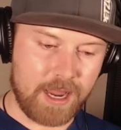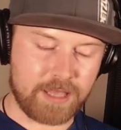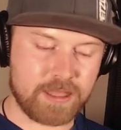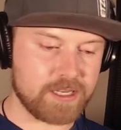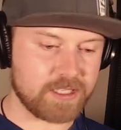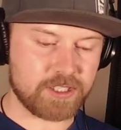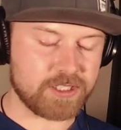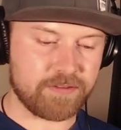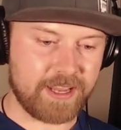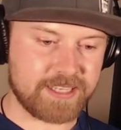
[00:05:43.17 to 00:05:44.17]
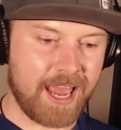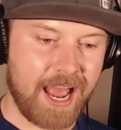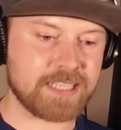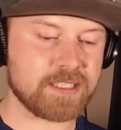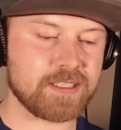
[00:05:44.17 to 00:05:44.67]
I think it's just a
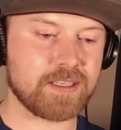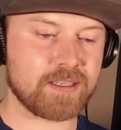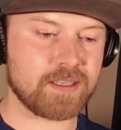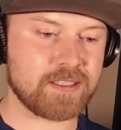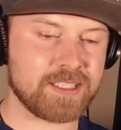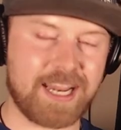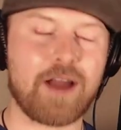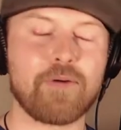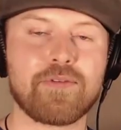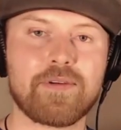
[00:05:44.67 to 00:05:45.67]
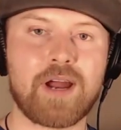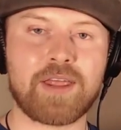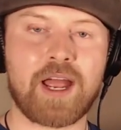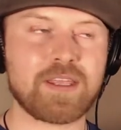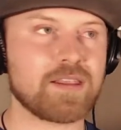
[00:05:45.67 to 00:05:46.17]
fantastic sound.
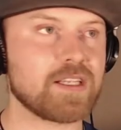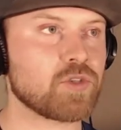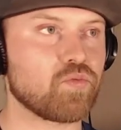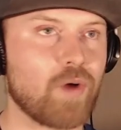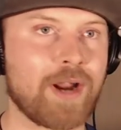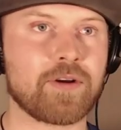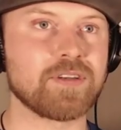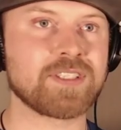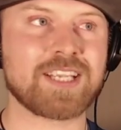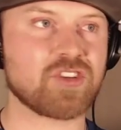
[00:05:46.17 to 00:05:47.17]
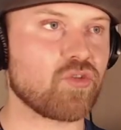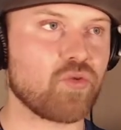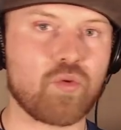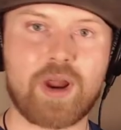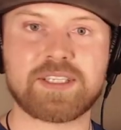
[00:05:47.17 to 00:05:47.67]
I think this record just has a
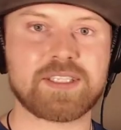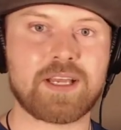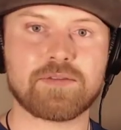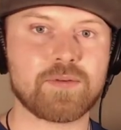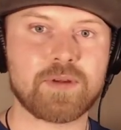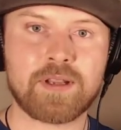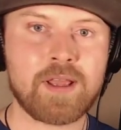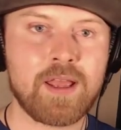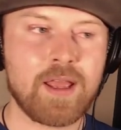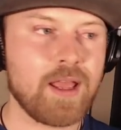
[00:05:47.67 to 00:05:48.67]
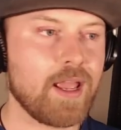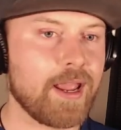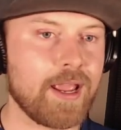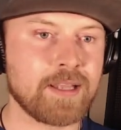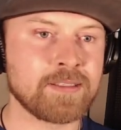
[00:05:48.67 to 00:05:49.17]
great sound to it.
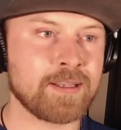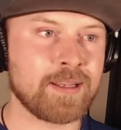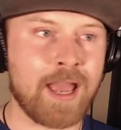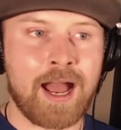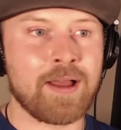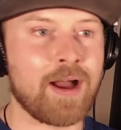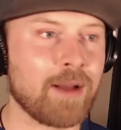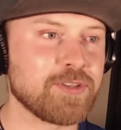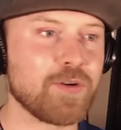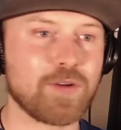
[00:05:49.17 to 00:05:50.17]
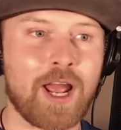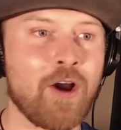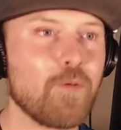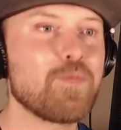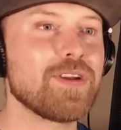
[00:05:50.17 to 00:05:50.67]
And yeah, I'm stoked. I
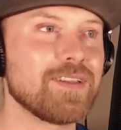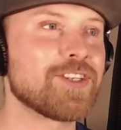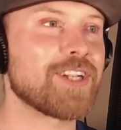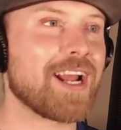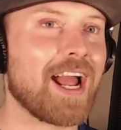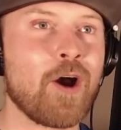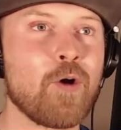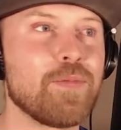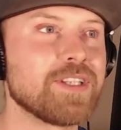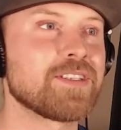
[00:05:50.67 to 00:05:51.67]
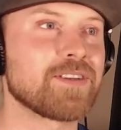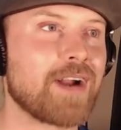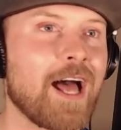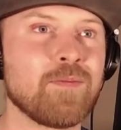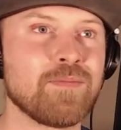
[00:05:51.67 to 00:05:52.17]
hope this is
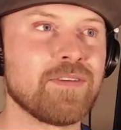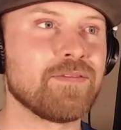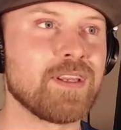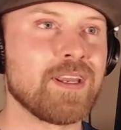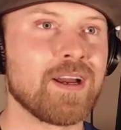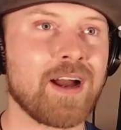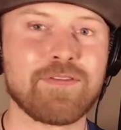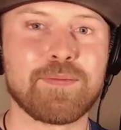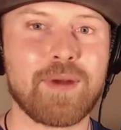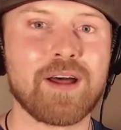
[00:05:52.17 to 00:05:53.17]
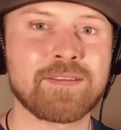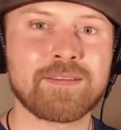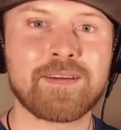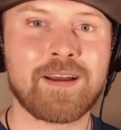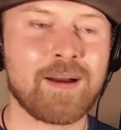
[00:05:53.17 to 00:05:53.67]
our album of the month.
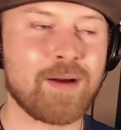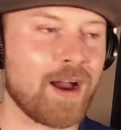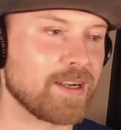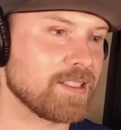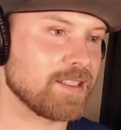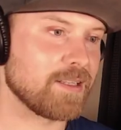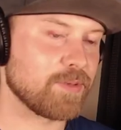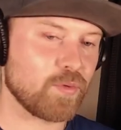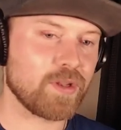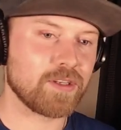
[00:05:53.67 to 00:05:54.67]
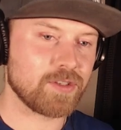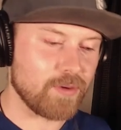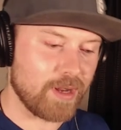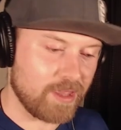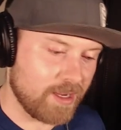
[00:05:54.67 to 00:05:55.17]
Honestly, between the
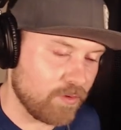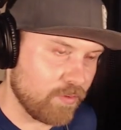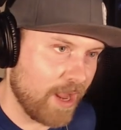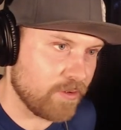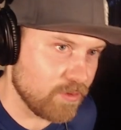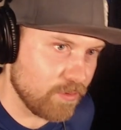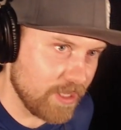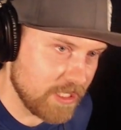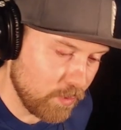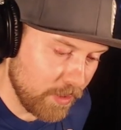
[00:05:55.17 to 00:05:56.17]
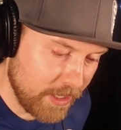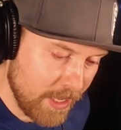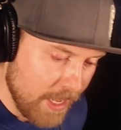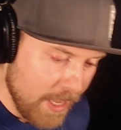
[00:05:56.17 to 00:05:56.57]
two, I think I'd rather do this one.